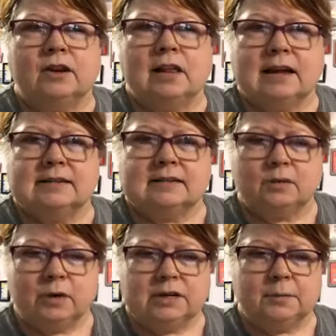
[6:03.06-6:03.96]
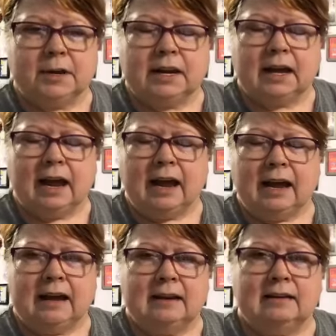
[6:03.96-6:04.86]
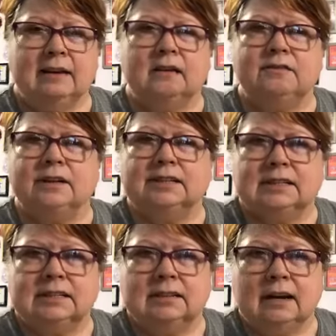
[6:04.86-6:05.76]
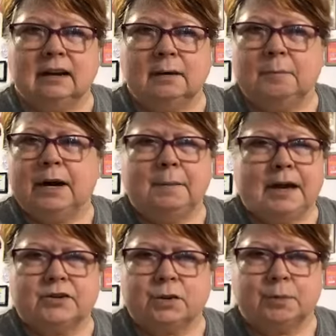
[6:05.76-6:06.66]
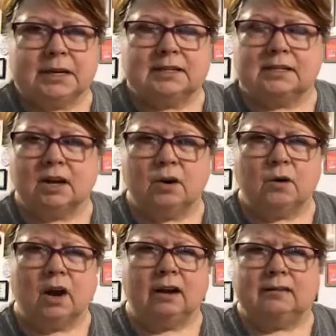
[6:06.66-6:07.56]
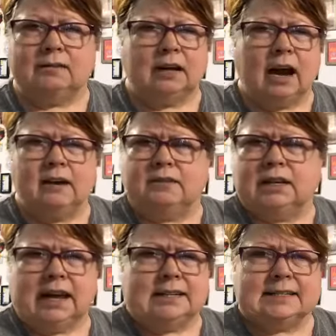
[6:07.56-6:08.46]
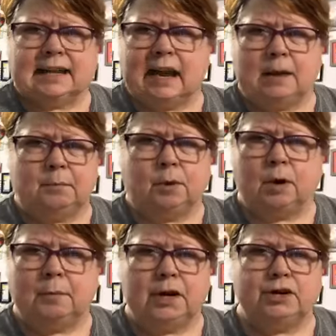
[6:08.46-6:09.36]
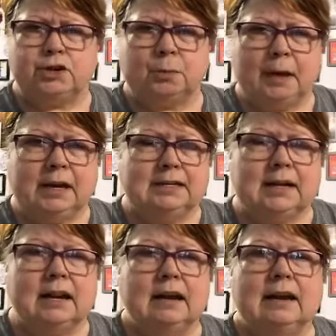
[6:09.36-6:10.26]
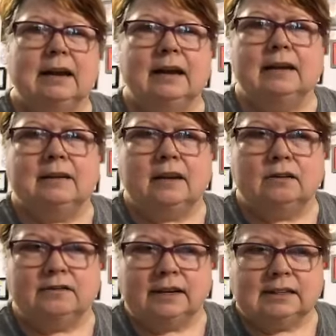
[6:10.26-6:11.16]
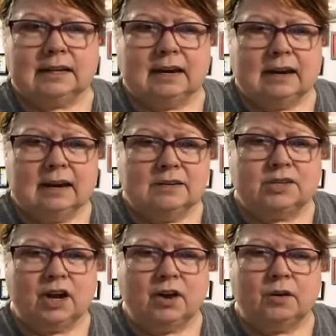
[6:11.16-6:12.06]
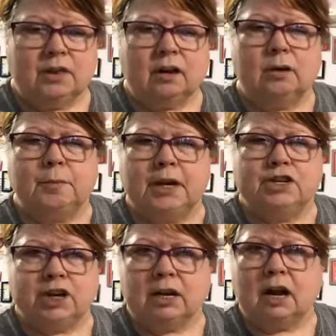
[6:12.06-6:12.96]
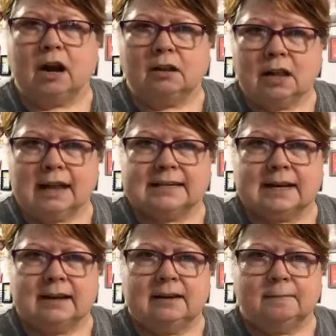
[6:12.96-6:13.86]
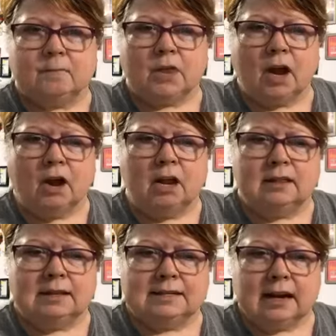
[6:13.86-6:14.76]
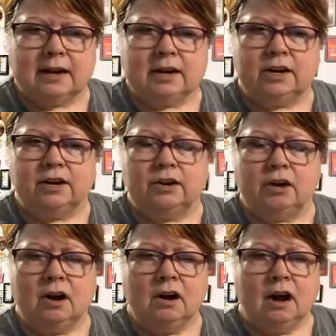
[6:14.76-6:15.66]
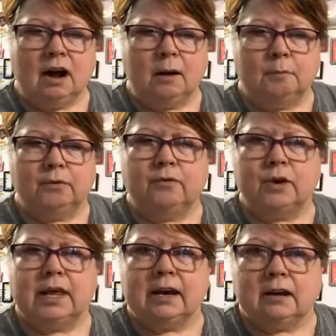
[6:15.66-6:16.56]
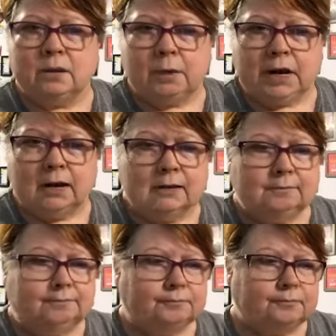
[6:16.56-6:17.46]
the other class is going to be a needle felted mini masterpiece, so kind of a landscape or a miniature painting in needle felting. So there will be a GenCon class kit on the site here before the end of the week.